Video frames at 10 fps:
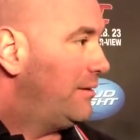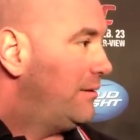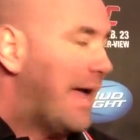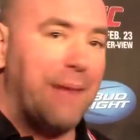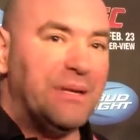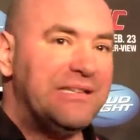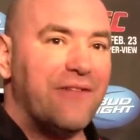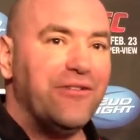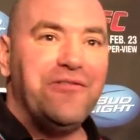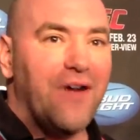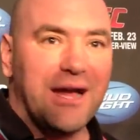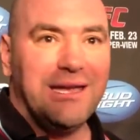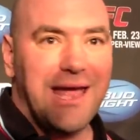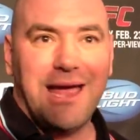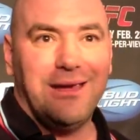Happens every
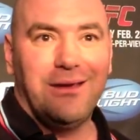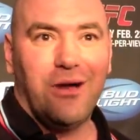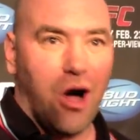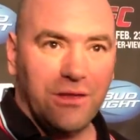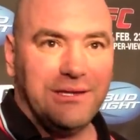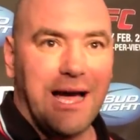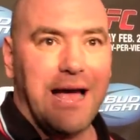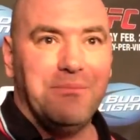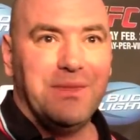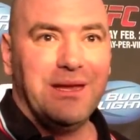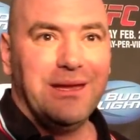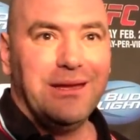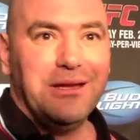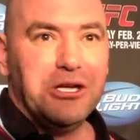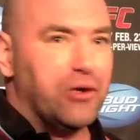fucking day, all the time.
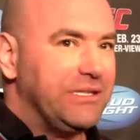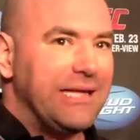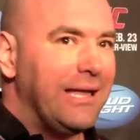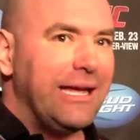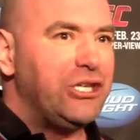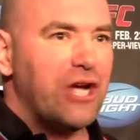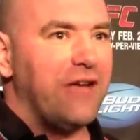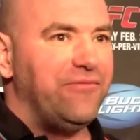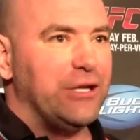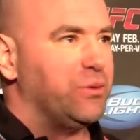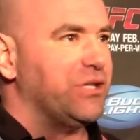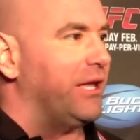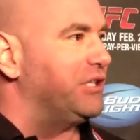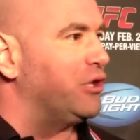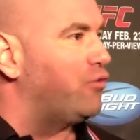So it's not like Jon Fitch was
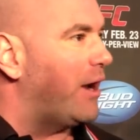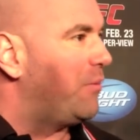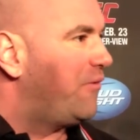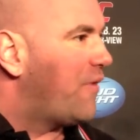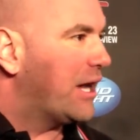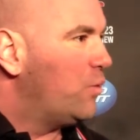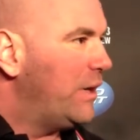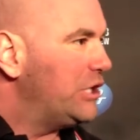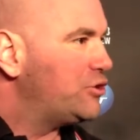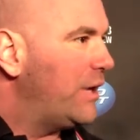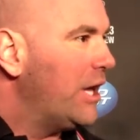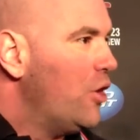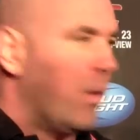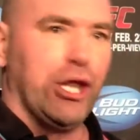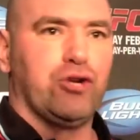on this incredible fucking winning streak.
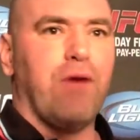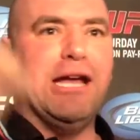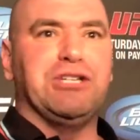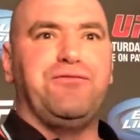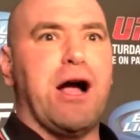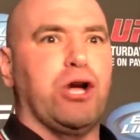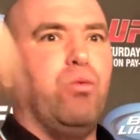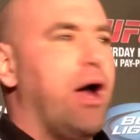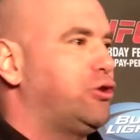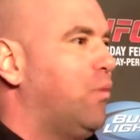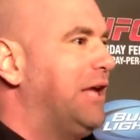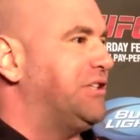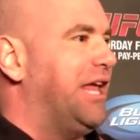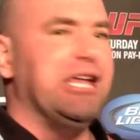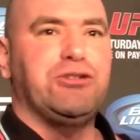One of the greatest fucking welterweights
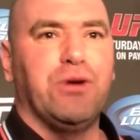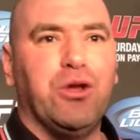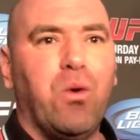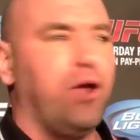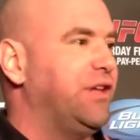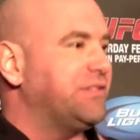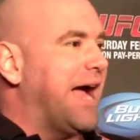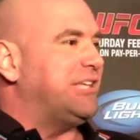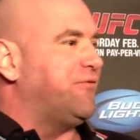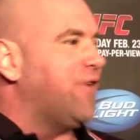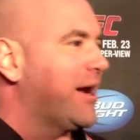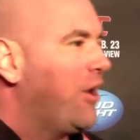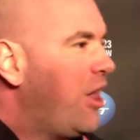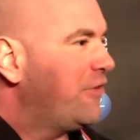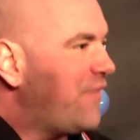in the history of the world. This guy's a fucking
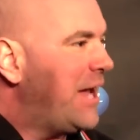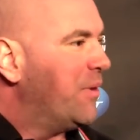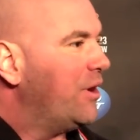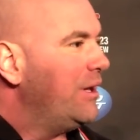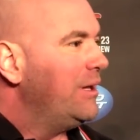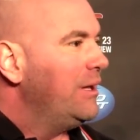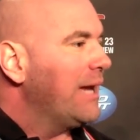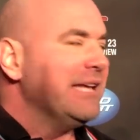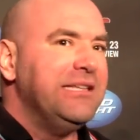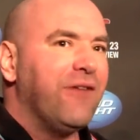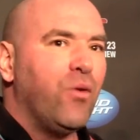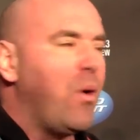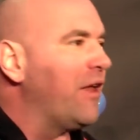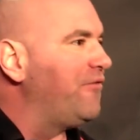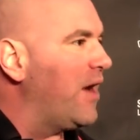Hall of Famer. Guy's never
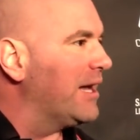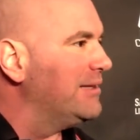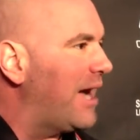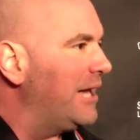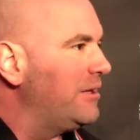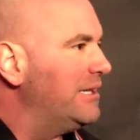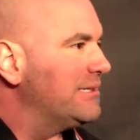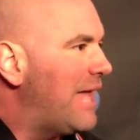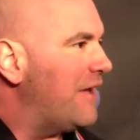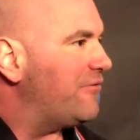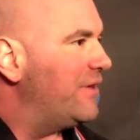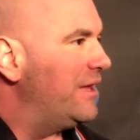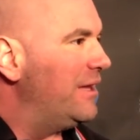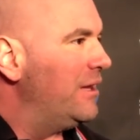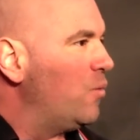won a fucking title in his life.
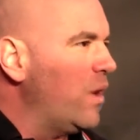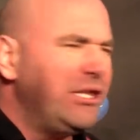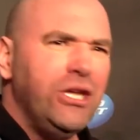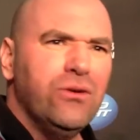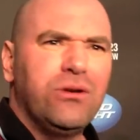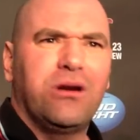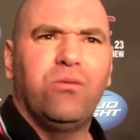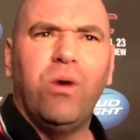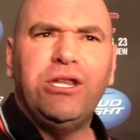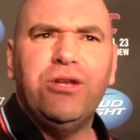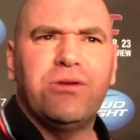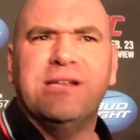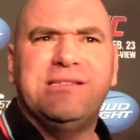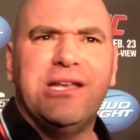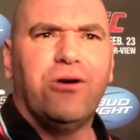What do you
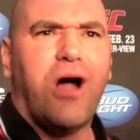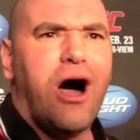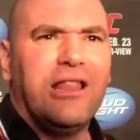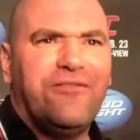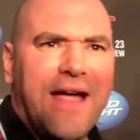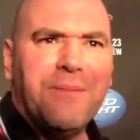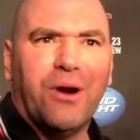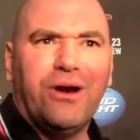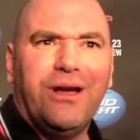consider a Hall of Famer?